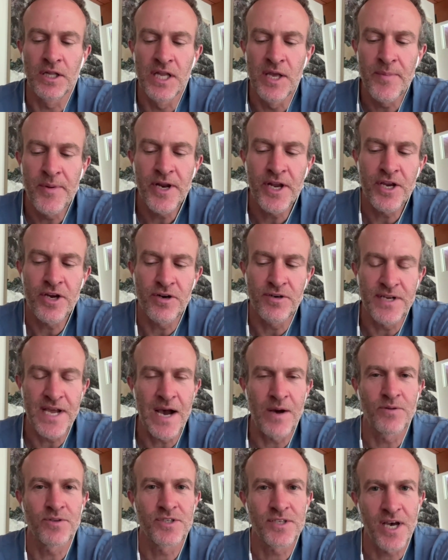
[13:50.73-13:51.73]
limiting your
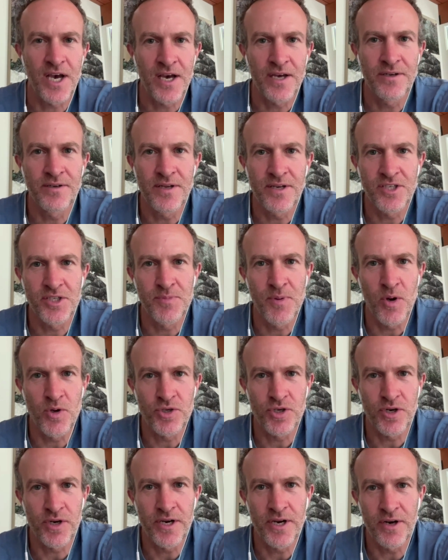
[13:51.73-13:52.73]
downside
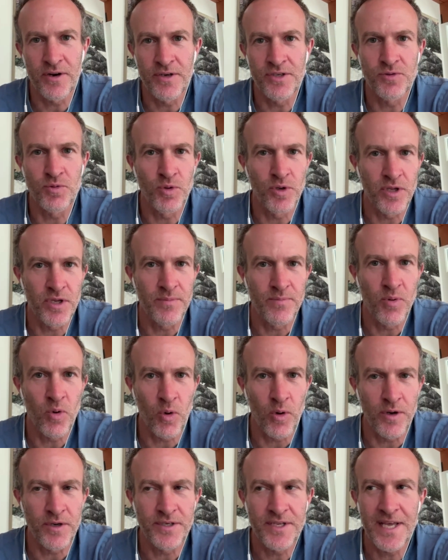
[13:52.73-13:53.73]
exposure here is really
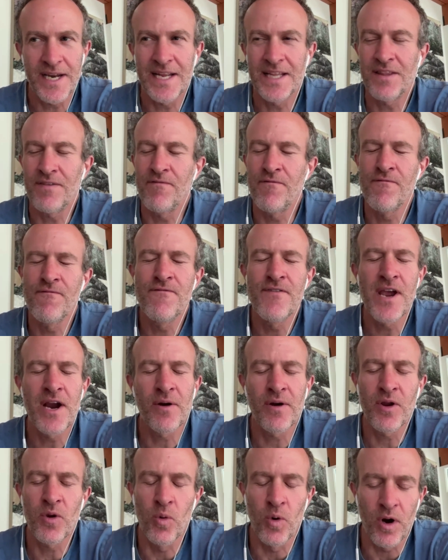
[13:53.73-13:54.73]
important. And at the
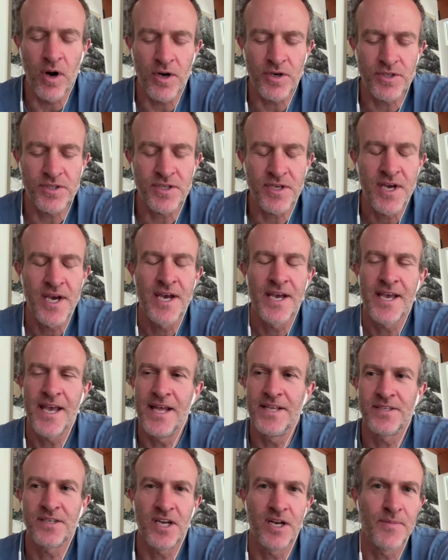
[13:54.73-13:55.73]
very worst,
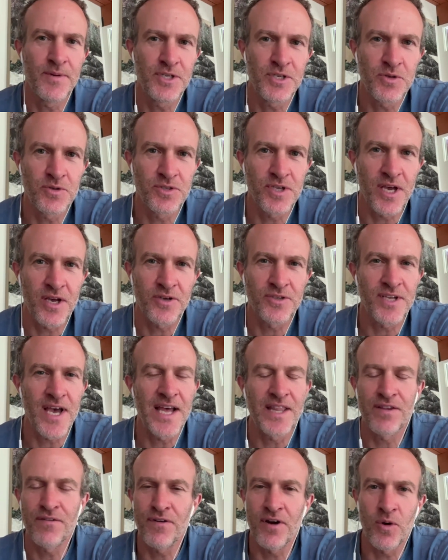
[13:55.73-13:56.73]
it's going to be 2 cycles
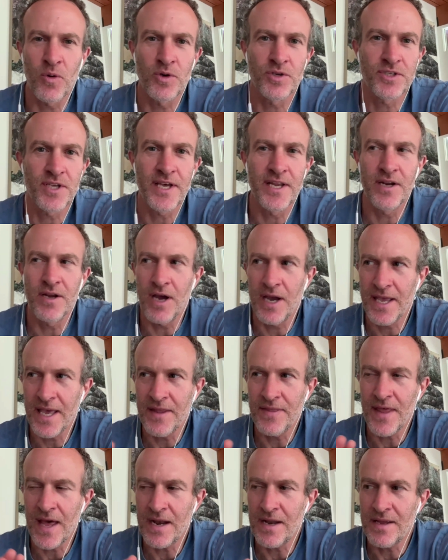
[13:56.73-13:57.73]
at the very worst. And
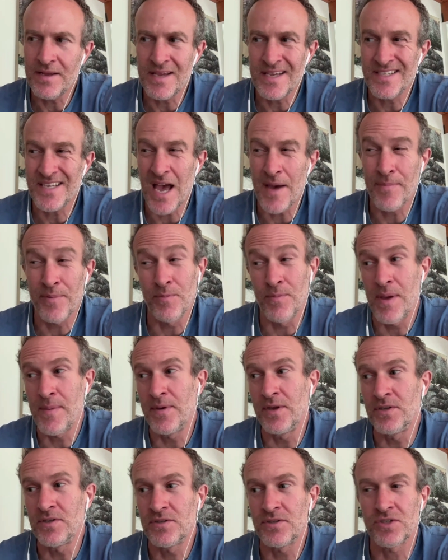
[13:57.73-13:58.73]
again, that has happened
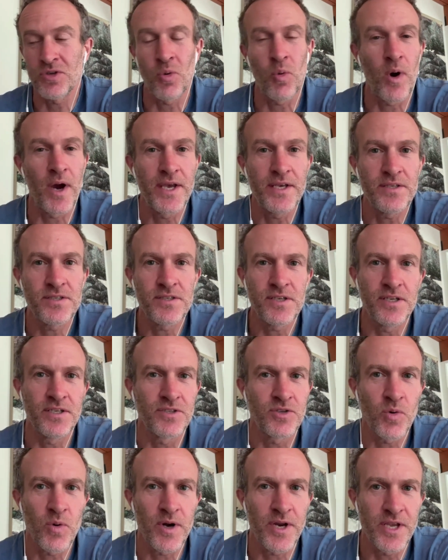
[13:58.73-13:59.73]
maybe twice
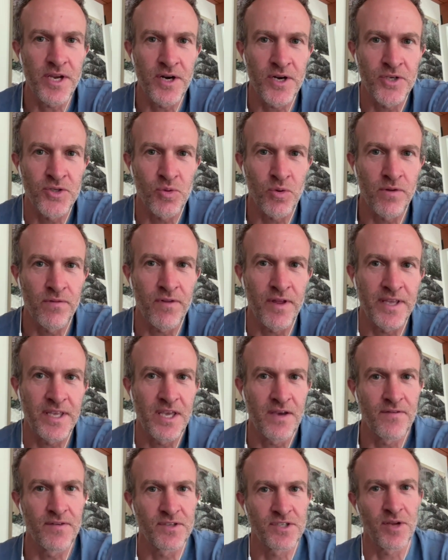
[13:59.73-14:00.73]
in 20 years where we've
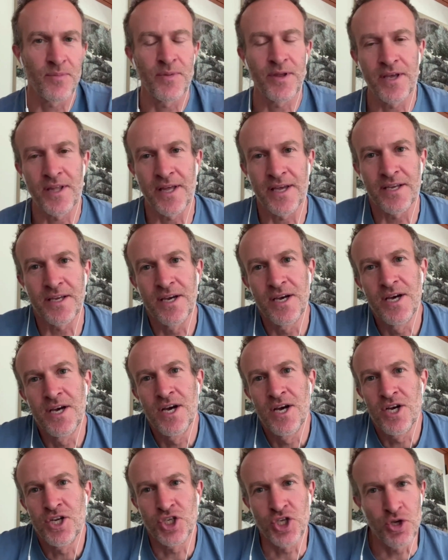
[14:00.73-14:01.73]
like given something like
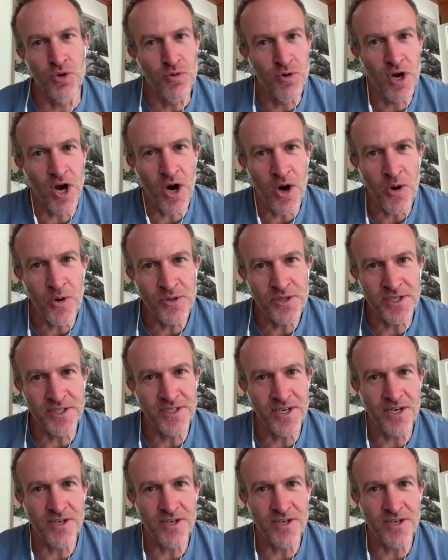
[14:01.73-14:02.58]
2 goes